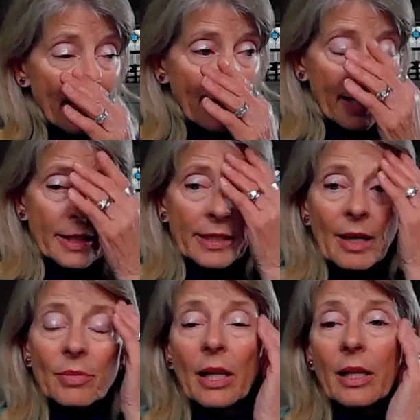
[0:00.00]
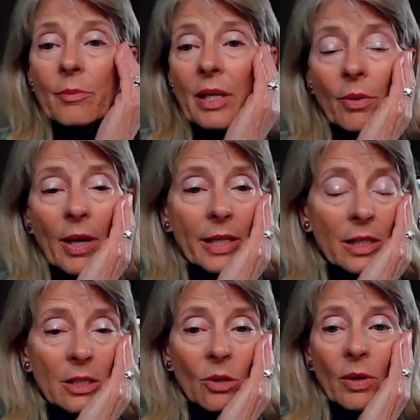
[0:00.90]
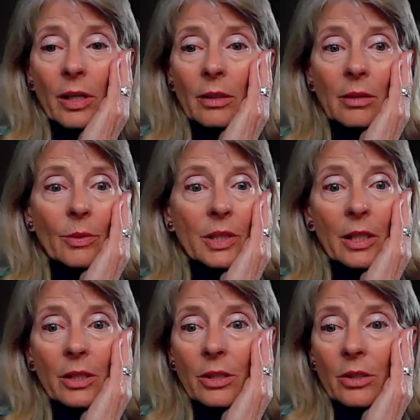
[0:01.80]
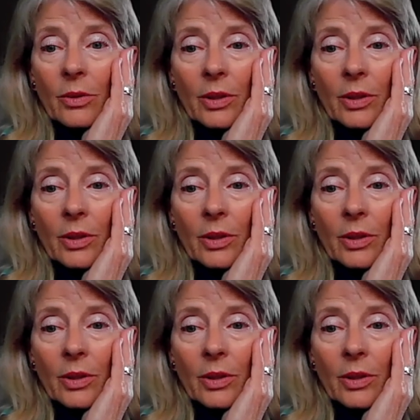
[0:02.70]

And I just kept telling people I didn't know what I was going to do.